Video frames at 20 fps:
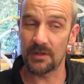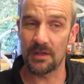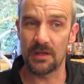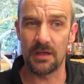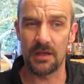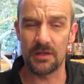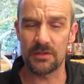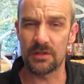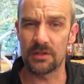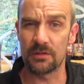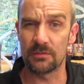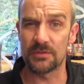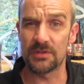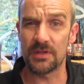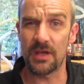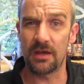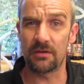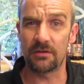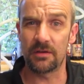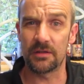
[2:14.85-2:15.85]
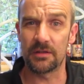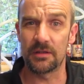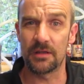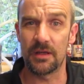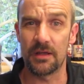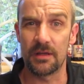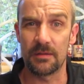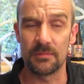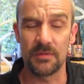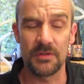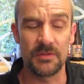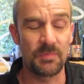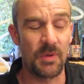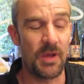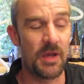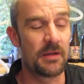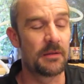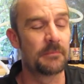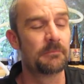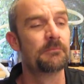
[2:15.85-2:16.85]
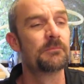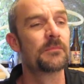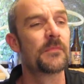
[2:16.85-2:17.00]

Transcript: Actually, it was Tara, his partner.